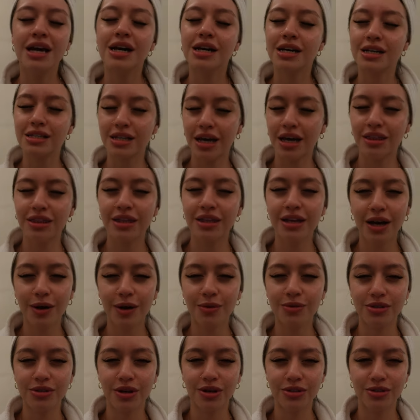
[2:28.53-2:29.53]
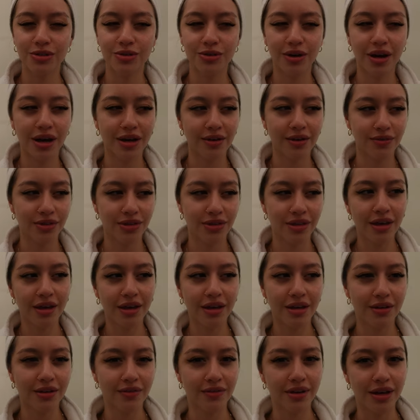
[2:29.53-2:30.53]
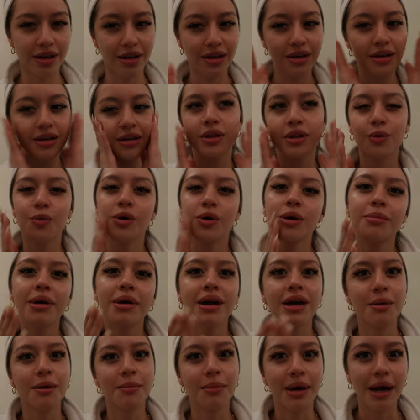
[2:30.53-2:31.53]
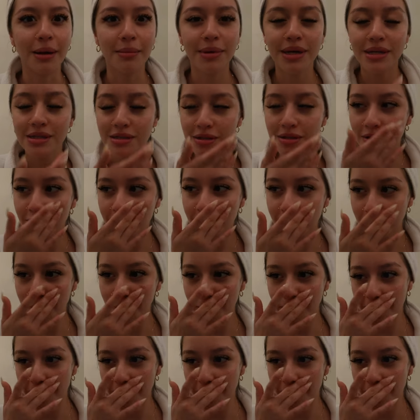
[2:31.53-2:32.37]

Because I think I was also kind of thinking of like, what am I gonna buy myself?